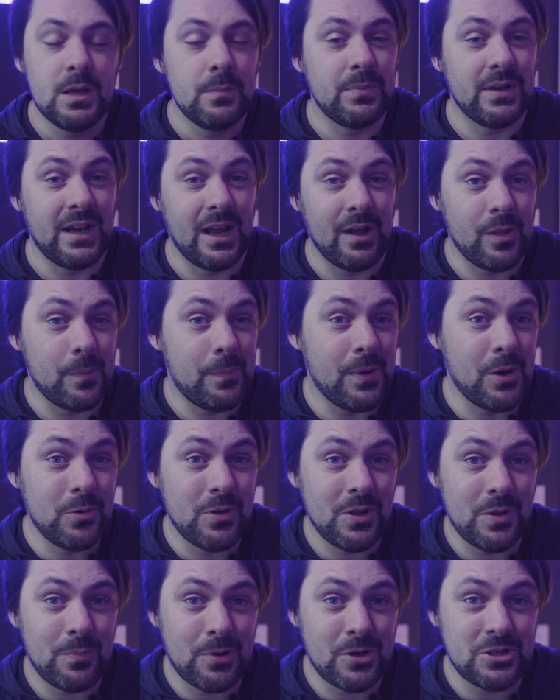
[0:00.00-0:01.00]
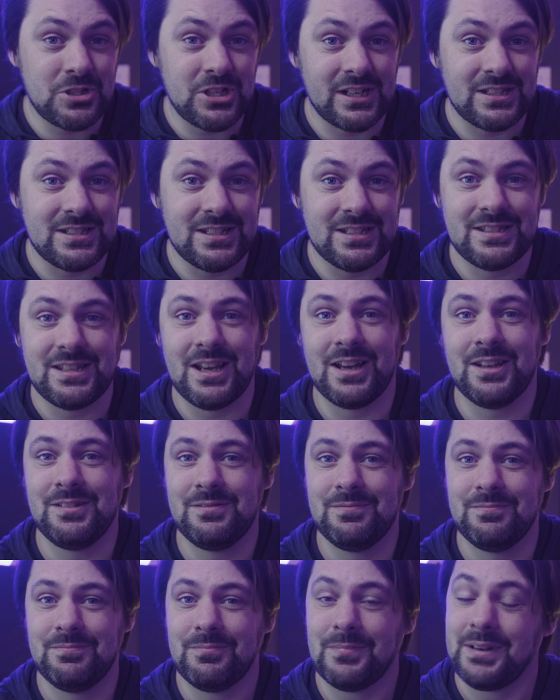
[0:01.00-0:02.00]
But now the bulk of the project is done,
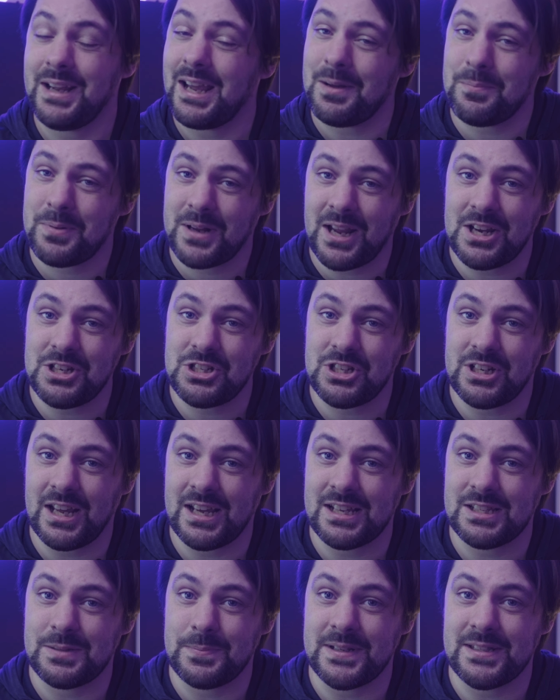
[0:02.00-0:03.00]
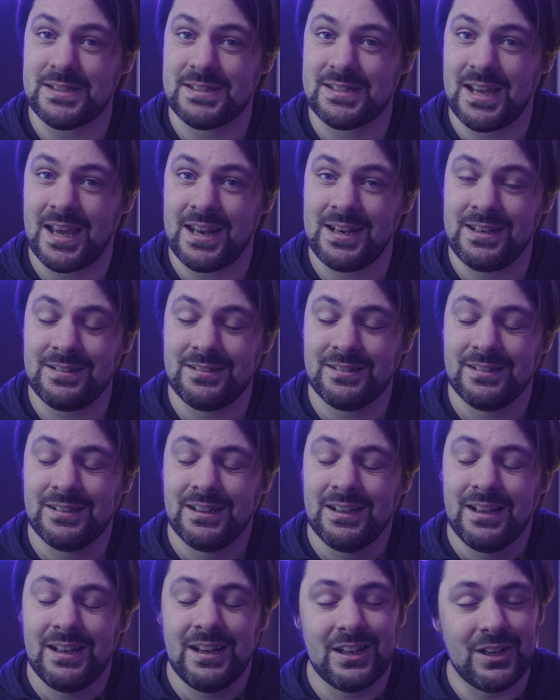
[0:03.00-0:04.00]
my application has been sent,
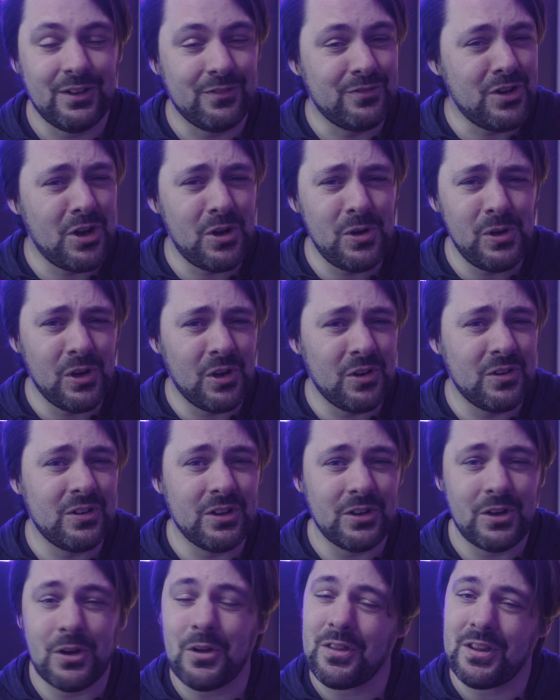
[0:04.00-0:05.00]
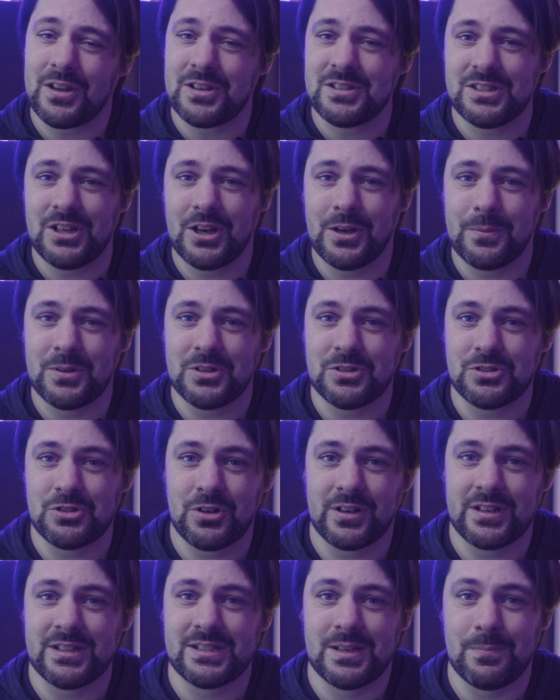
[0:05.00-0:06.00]
and I've no longer got those time
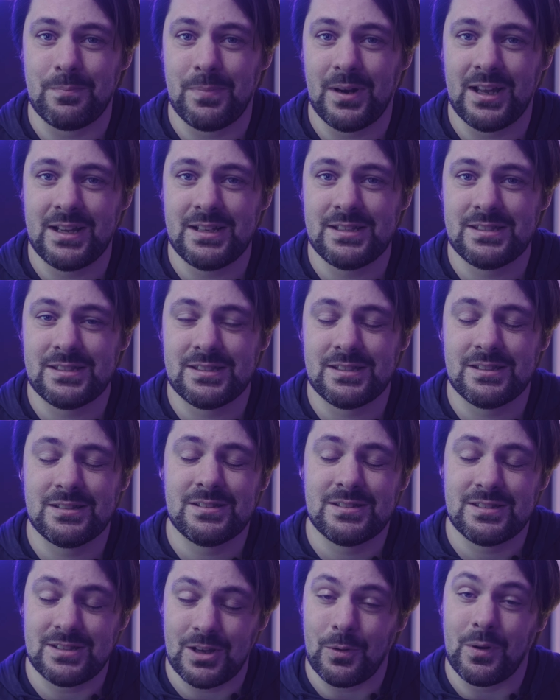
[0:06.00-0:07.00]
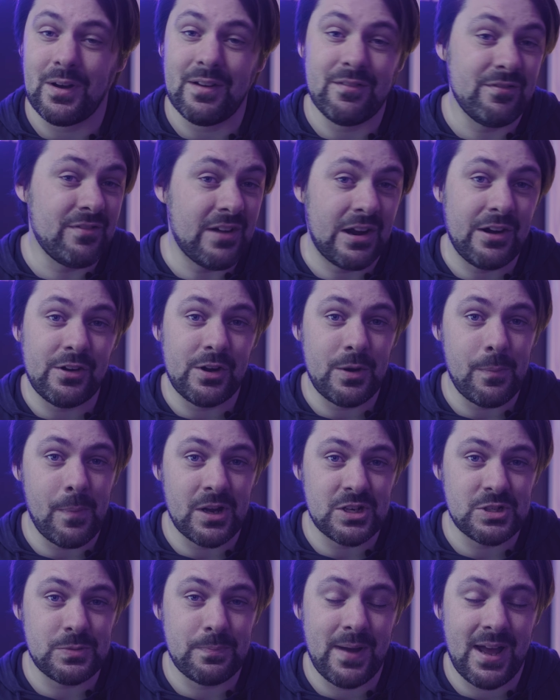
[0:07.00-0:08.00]
constraints in place, so I'm very
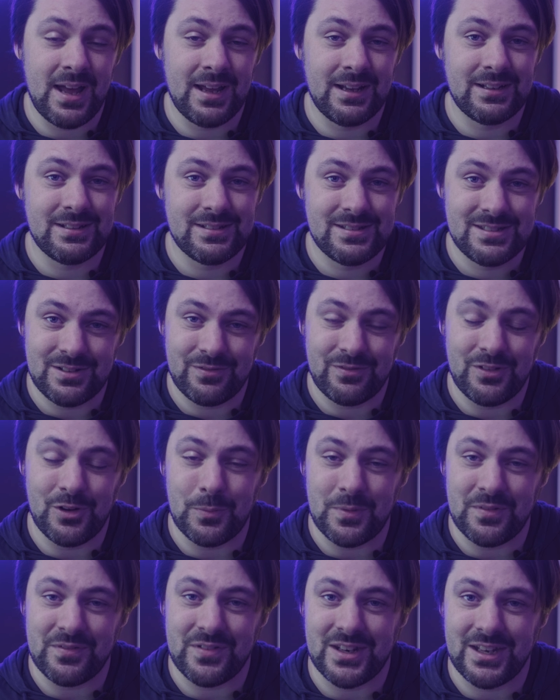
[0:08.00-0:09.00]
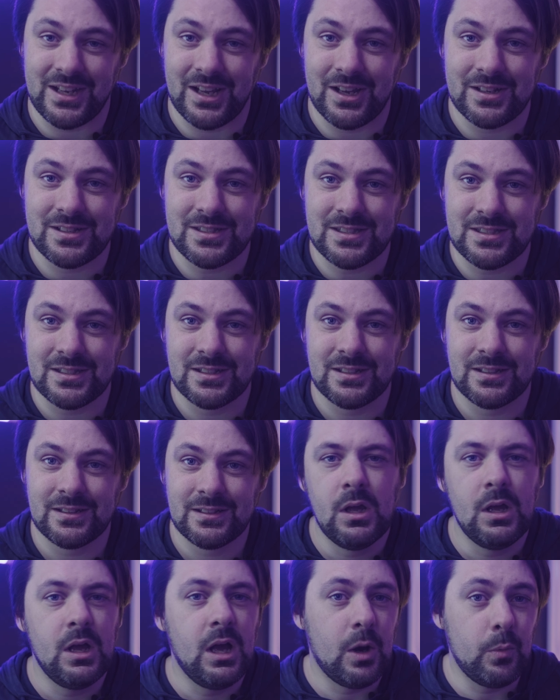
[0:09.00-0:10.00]
much back to filming videos.
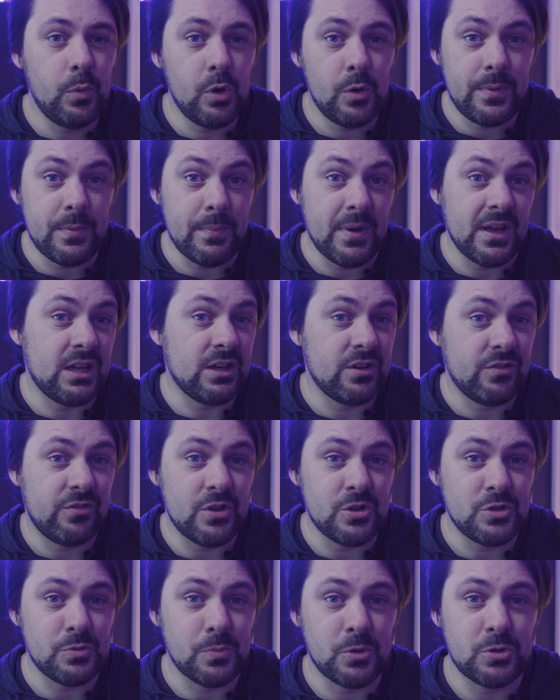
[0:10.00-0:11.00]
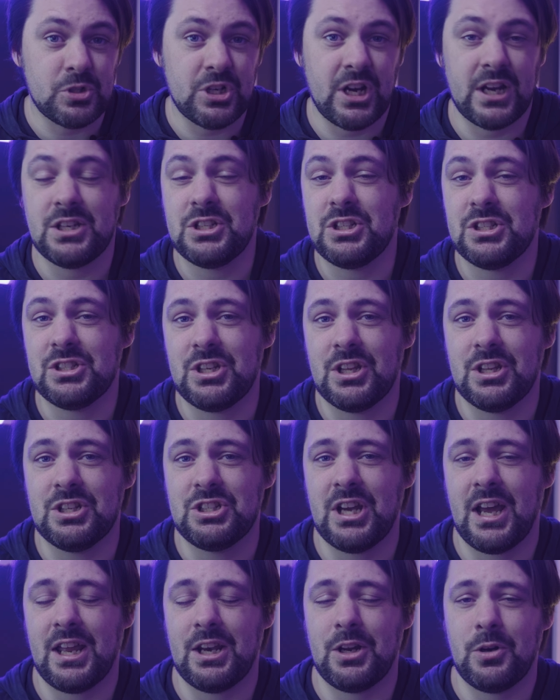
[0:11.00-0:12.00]
I will be making a few small changes to the
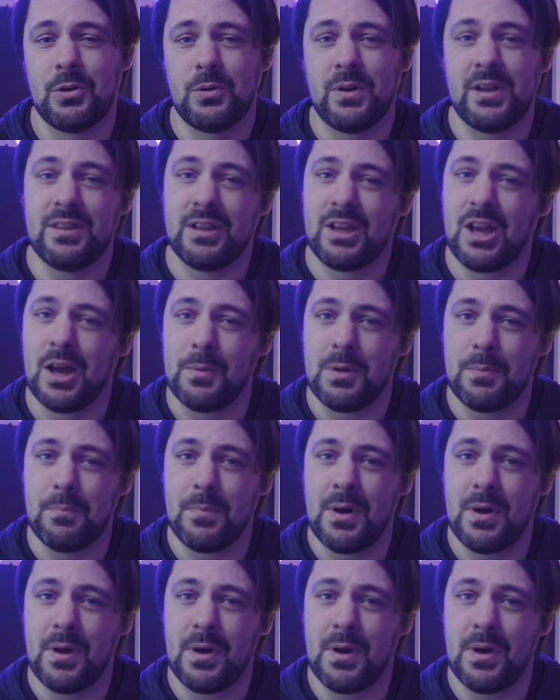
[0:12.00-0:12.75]
channel in the coming